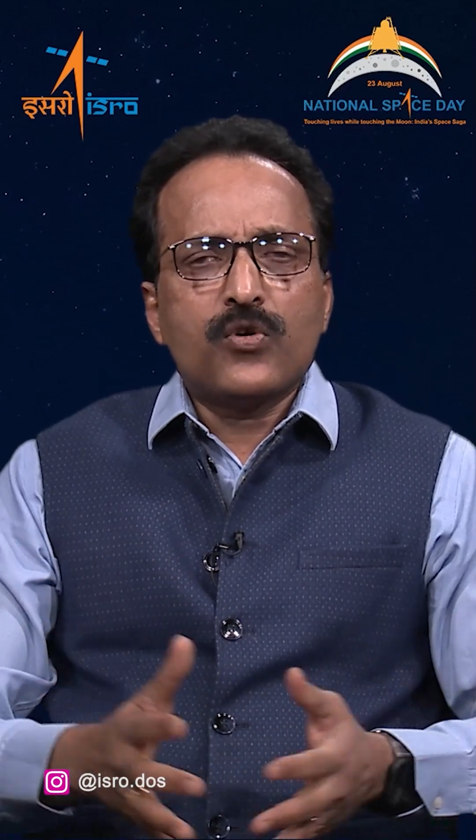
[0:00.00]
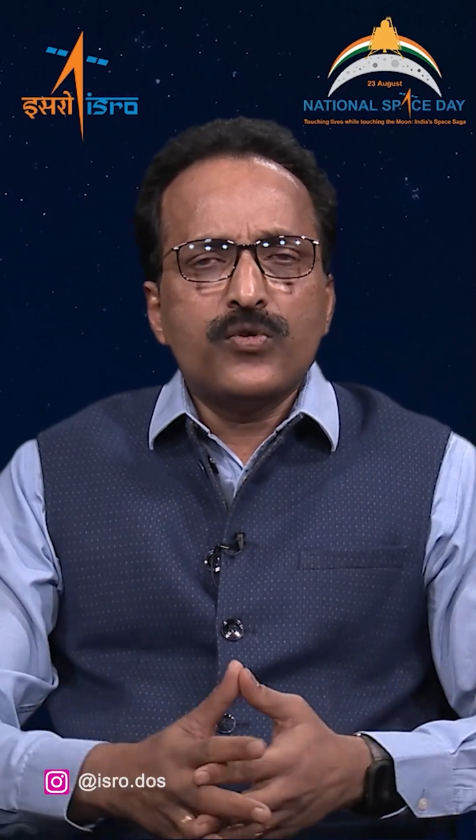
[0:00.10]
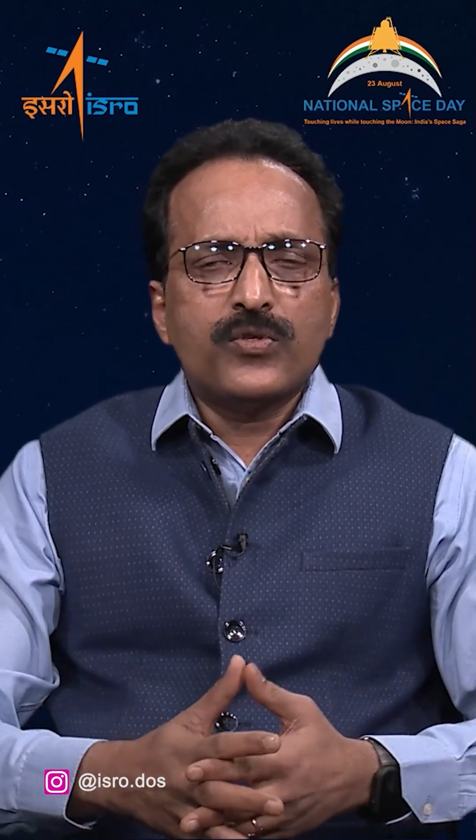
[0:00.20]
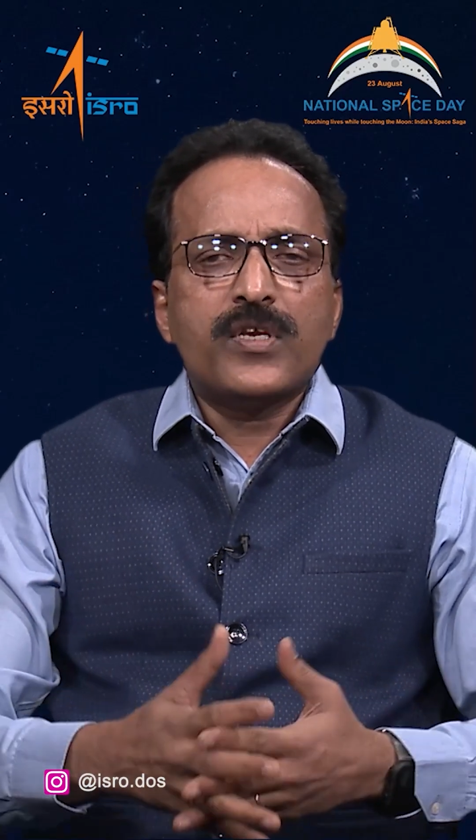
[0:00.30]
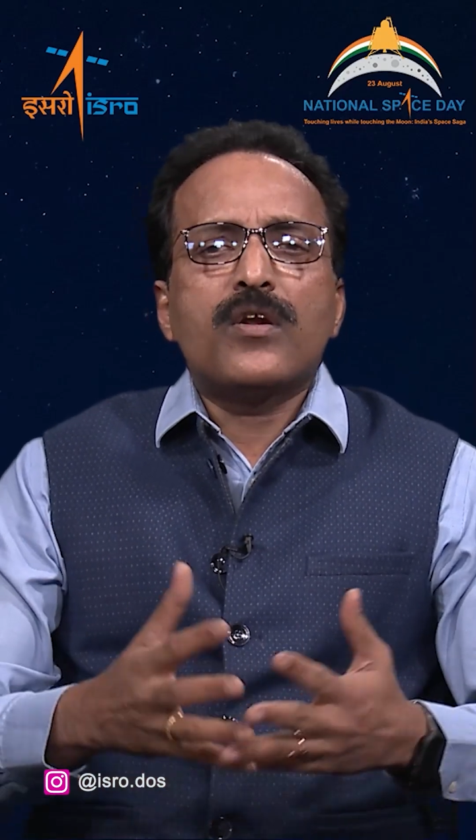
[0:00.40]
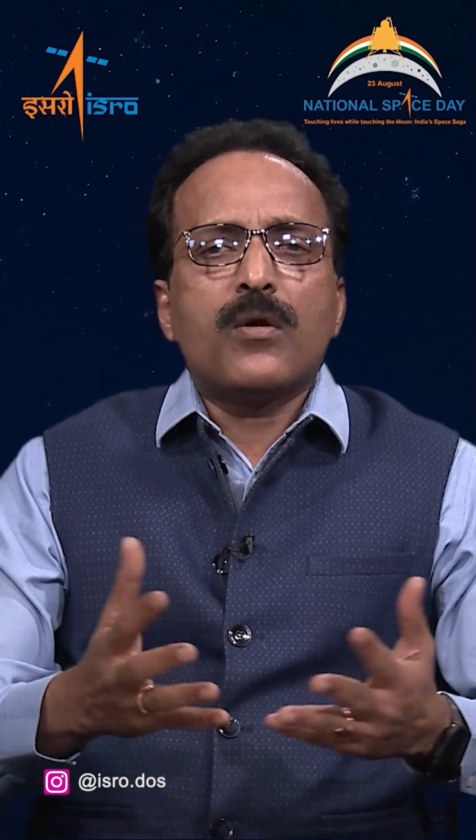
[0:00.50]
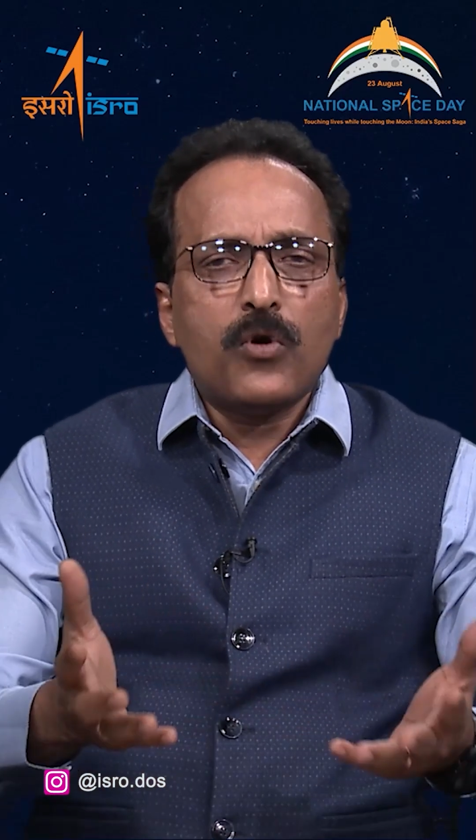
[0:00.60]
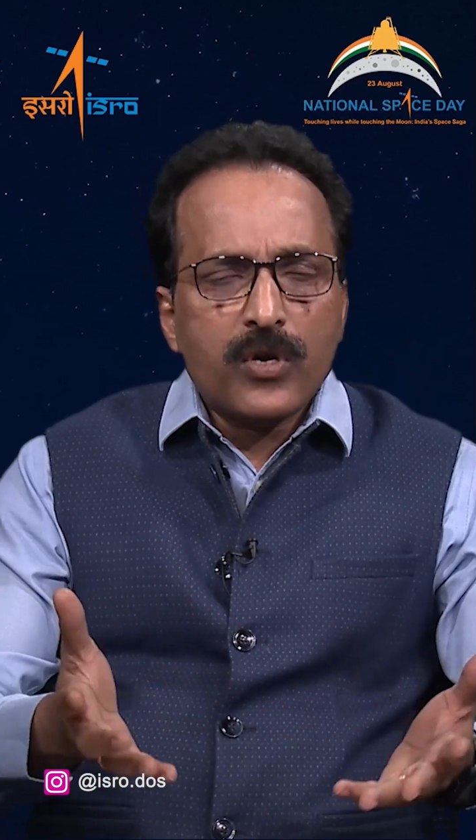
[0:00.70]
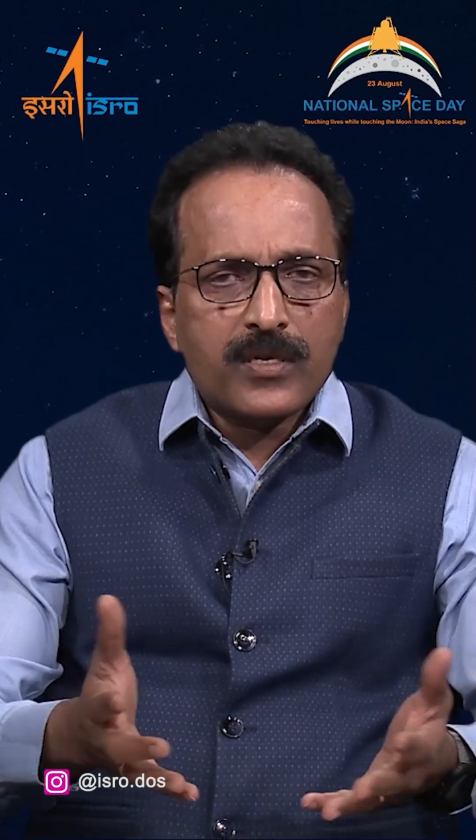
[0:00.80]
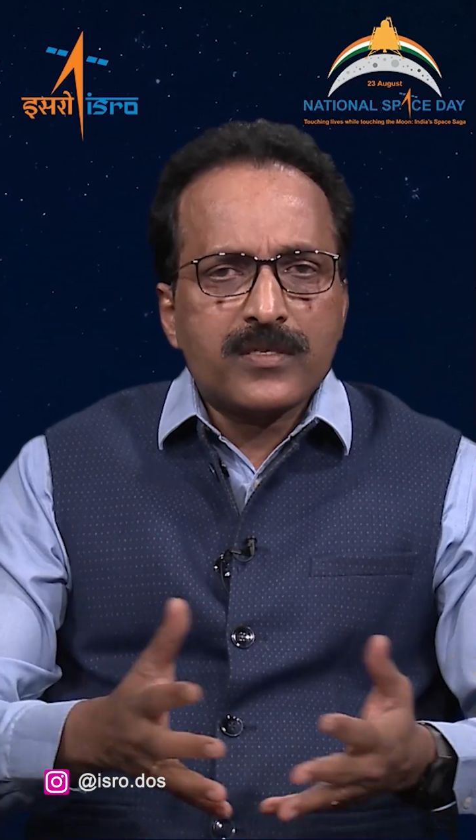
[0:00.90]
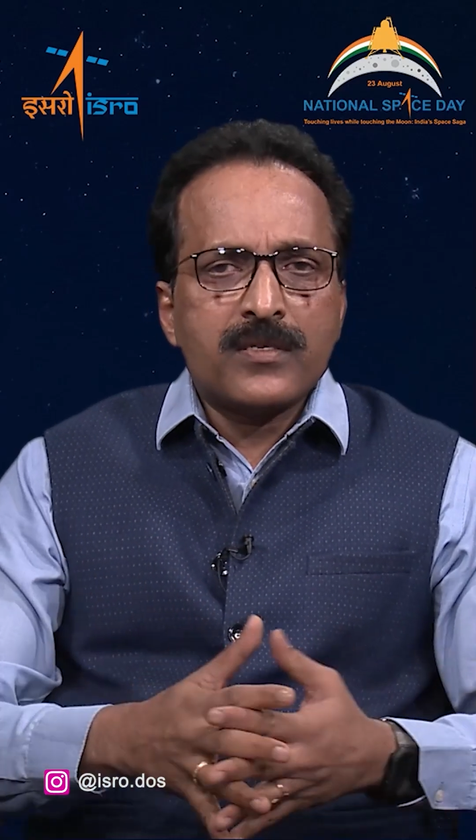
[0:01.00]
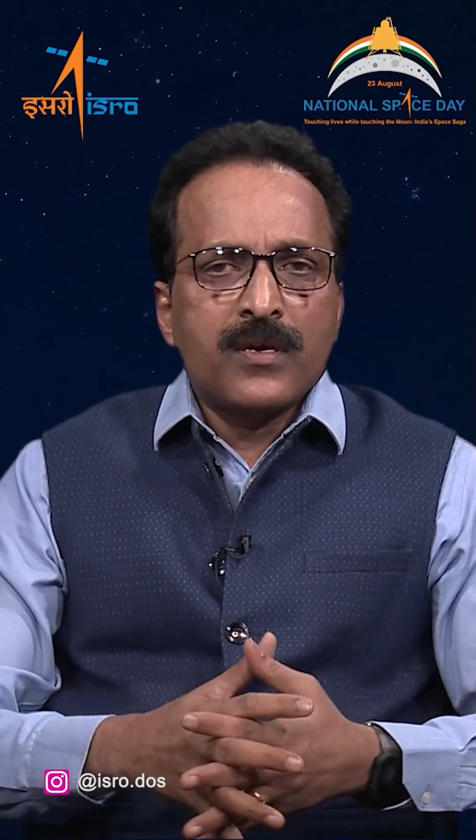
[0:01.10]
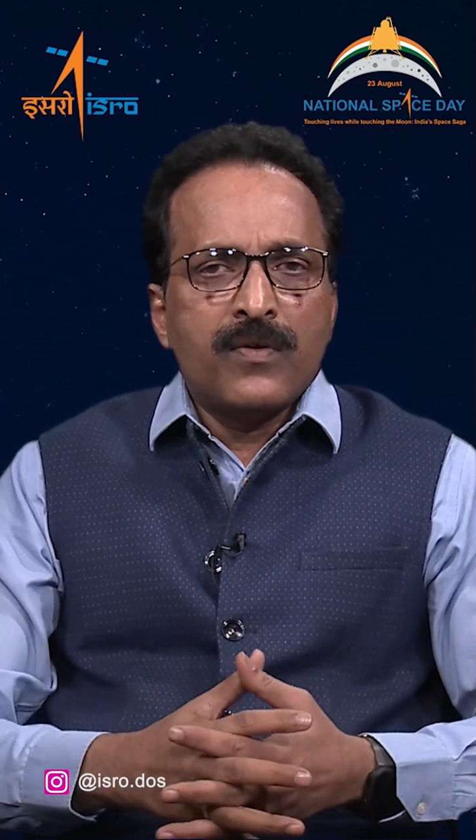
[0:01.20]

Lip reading: used in robotics,